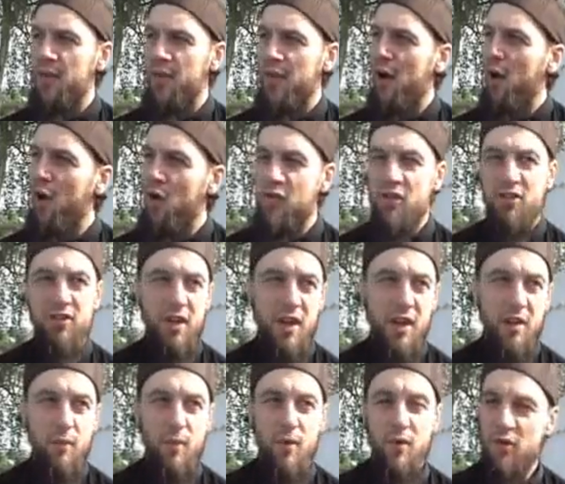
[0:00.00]
And
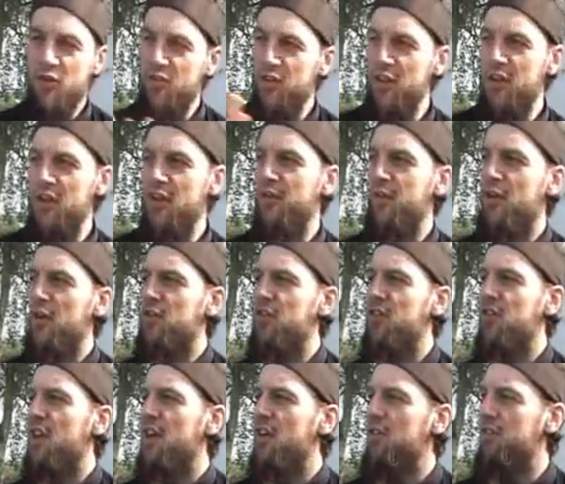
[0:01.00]
obviously, when you see these
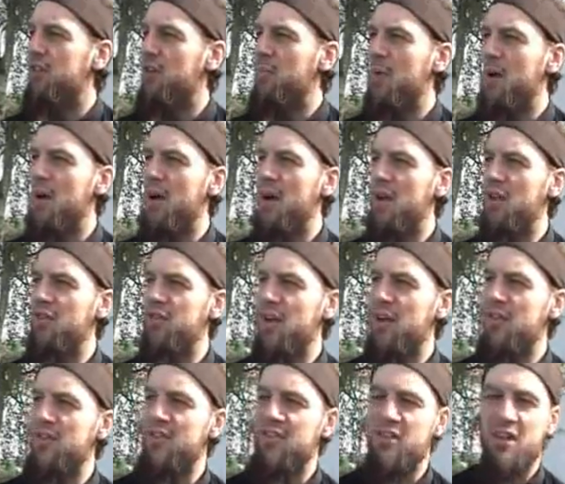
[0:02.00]
functions like Ijtima
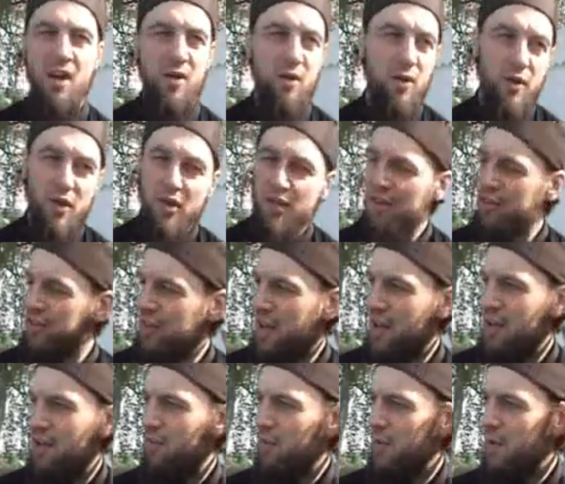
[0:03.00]
and Jalsa Salana on the other
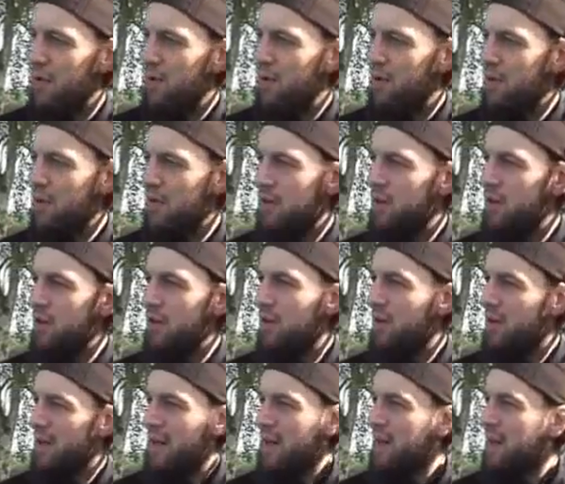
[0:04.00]
side as well,
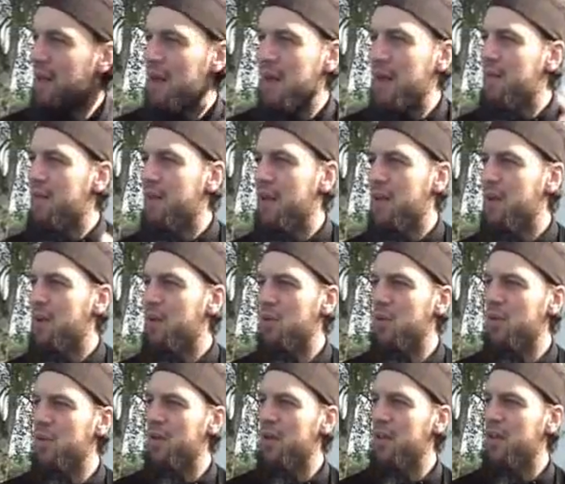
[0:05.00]

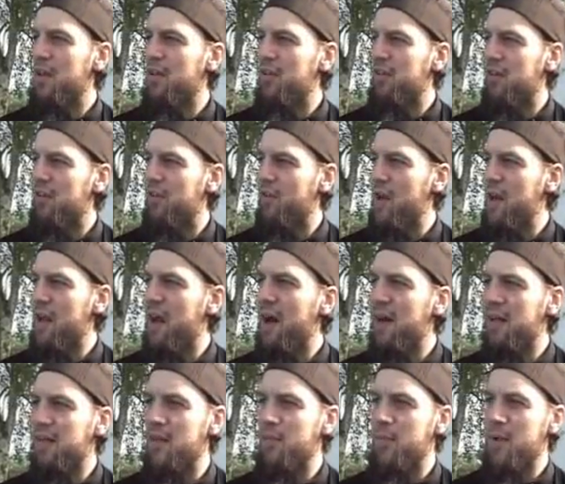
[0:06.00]
it's
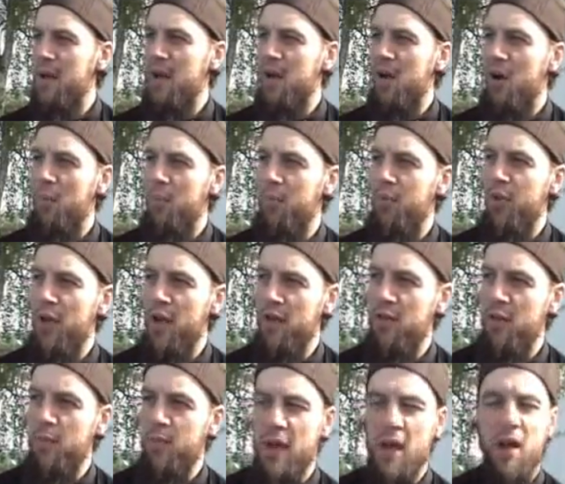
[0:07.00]
very hard to break up
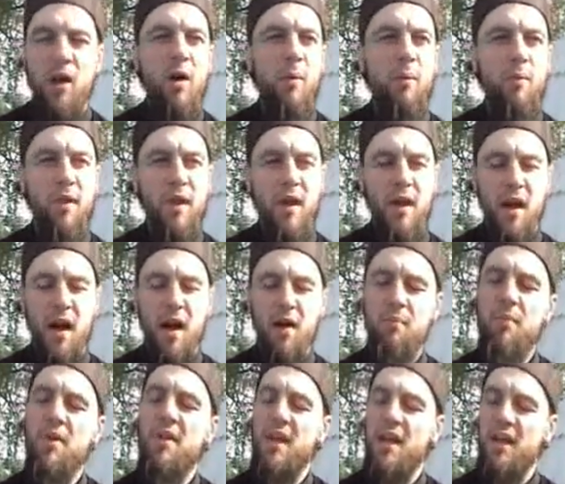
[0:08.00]
the
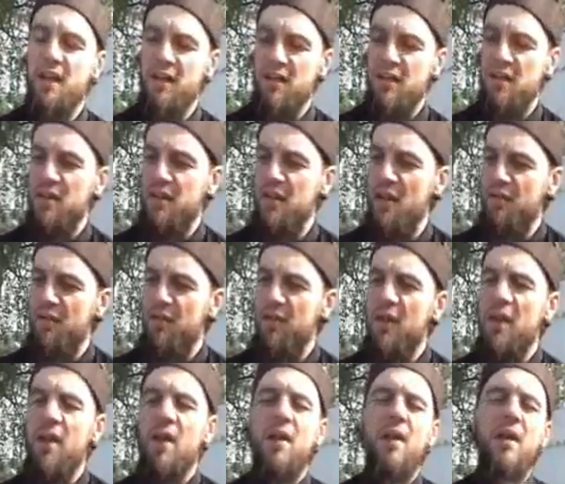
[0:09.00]
Ahmadiyya into
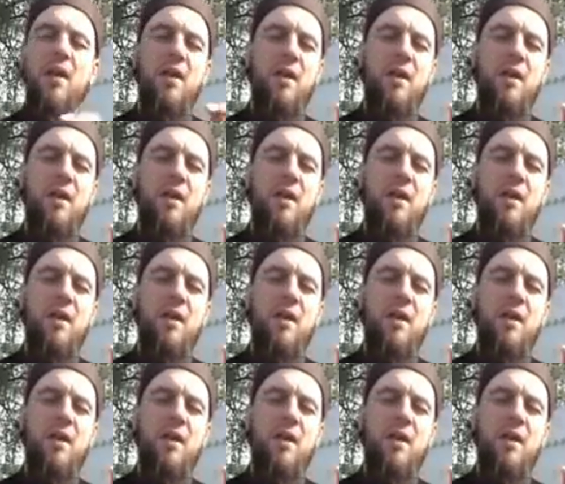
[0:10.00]
different,